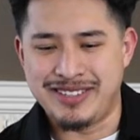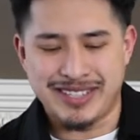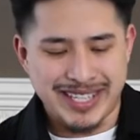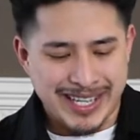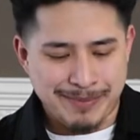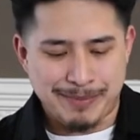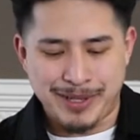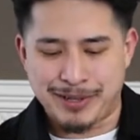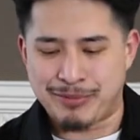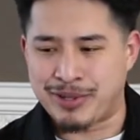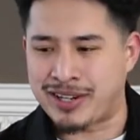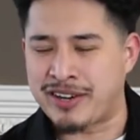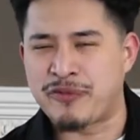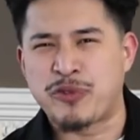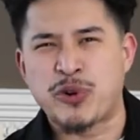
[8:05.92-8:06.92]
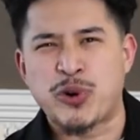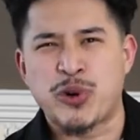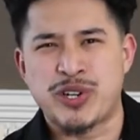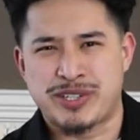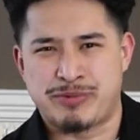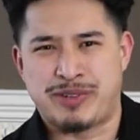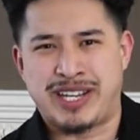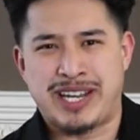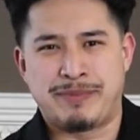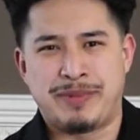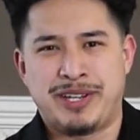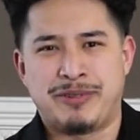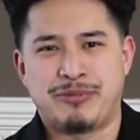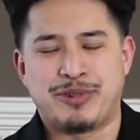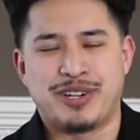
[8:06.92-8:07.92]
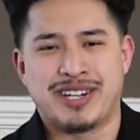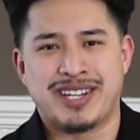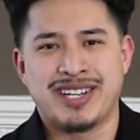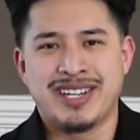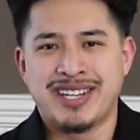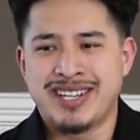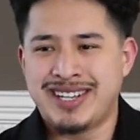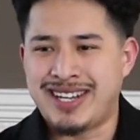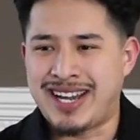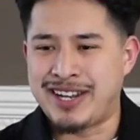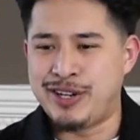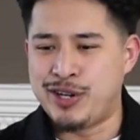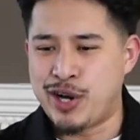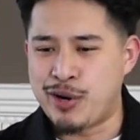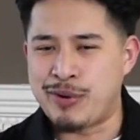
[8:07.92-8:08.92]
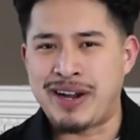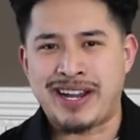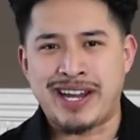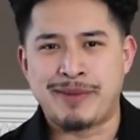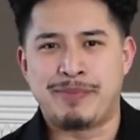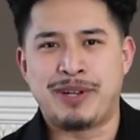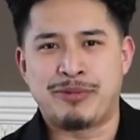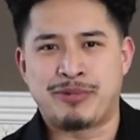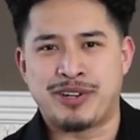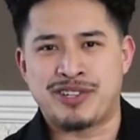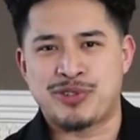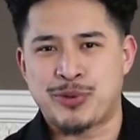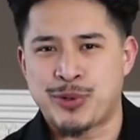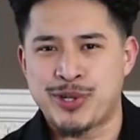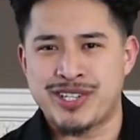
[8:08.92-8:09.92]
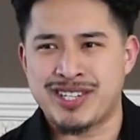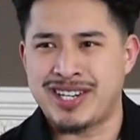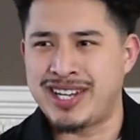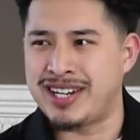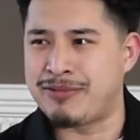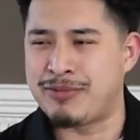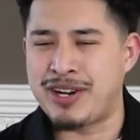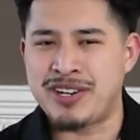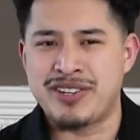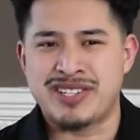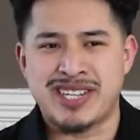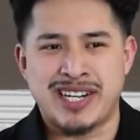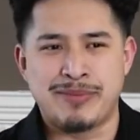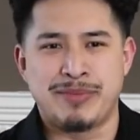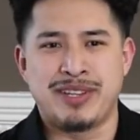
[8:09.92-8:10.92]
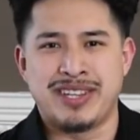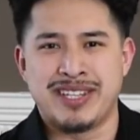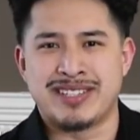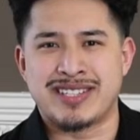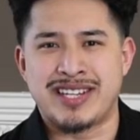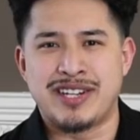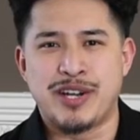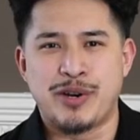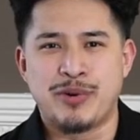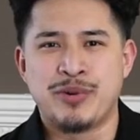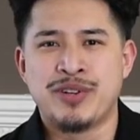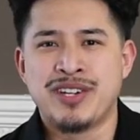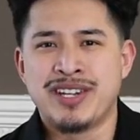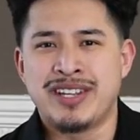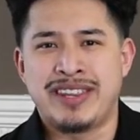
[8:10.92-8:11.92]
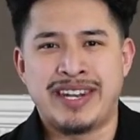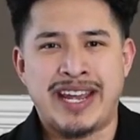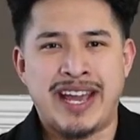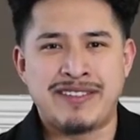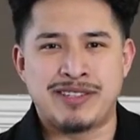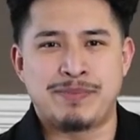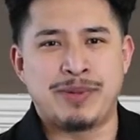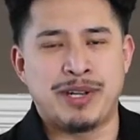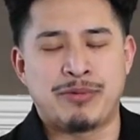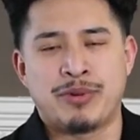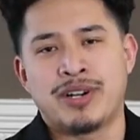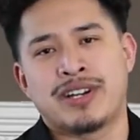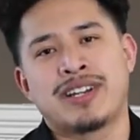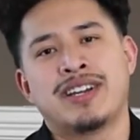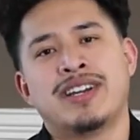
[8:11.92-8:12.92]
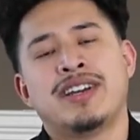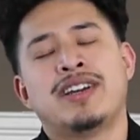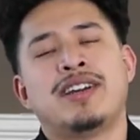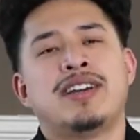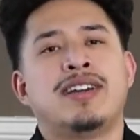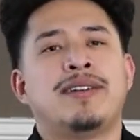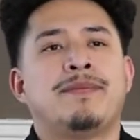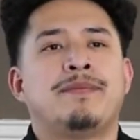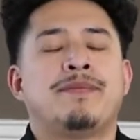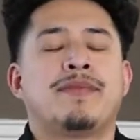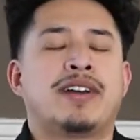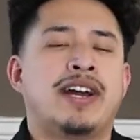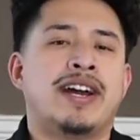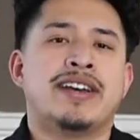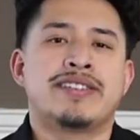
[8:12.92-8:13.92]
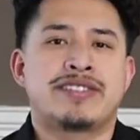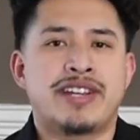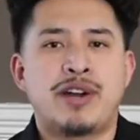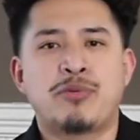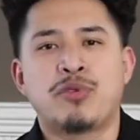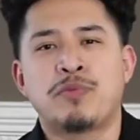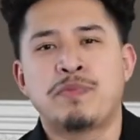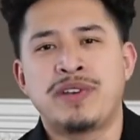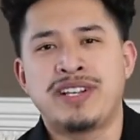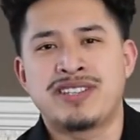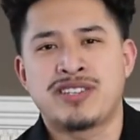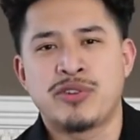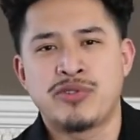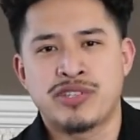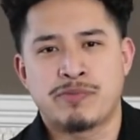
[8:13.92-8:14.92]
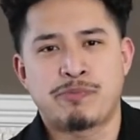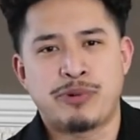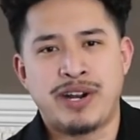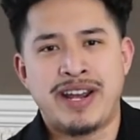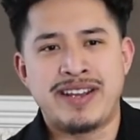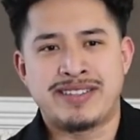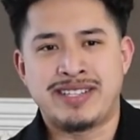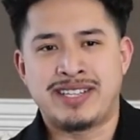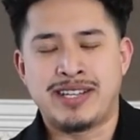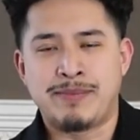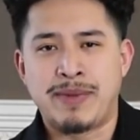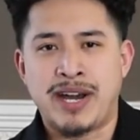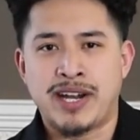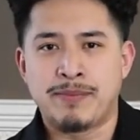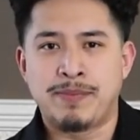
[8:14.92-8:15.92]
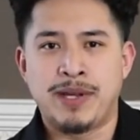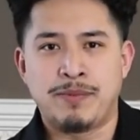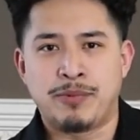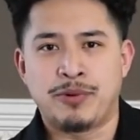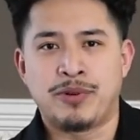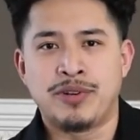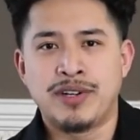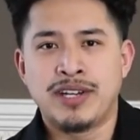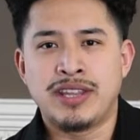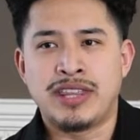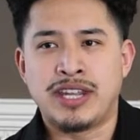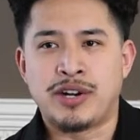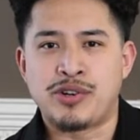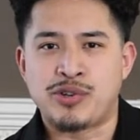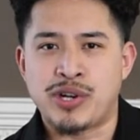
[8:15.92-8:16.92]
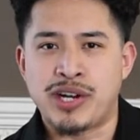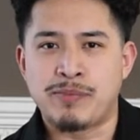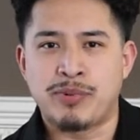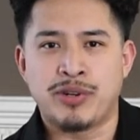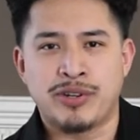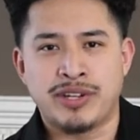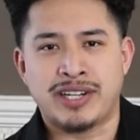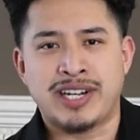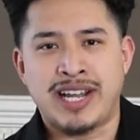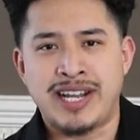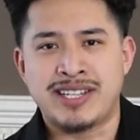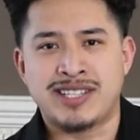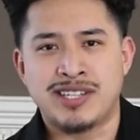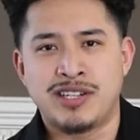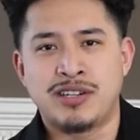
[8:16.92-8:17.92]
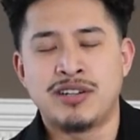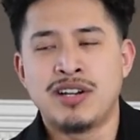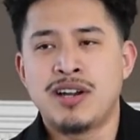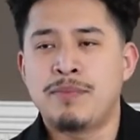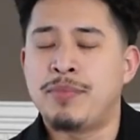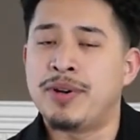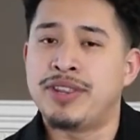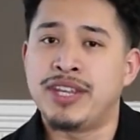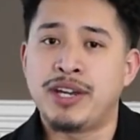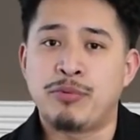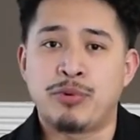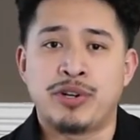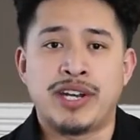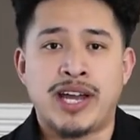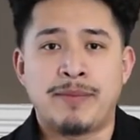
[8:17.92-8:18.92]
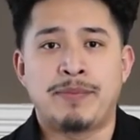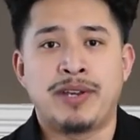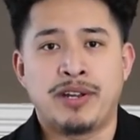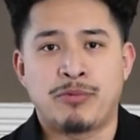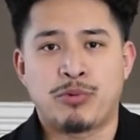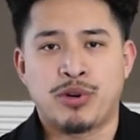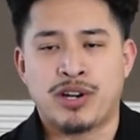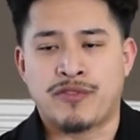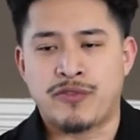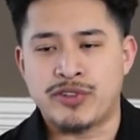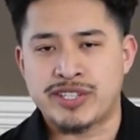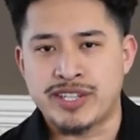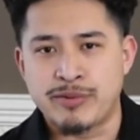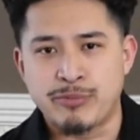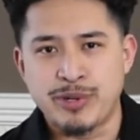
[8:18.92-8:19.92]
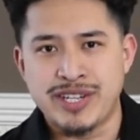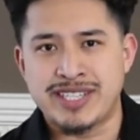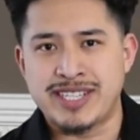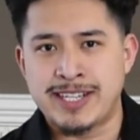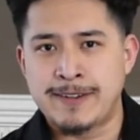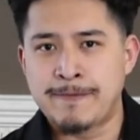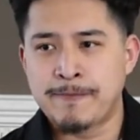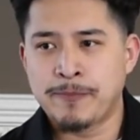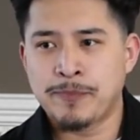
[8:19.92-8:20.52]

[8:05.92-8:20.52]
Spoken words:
you gotta be at work. Of course we gotta be at work. I know I gotta be at work, George. Like, why are you telling me this? I know that I had to be at work. Guys, y'all will be so surprised at the amount of people that are trying to build a clientele, but they will not be at work. For some reason,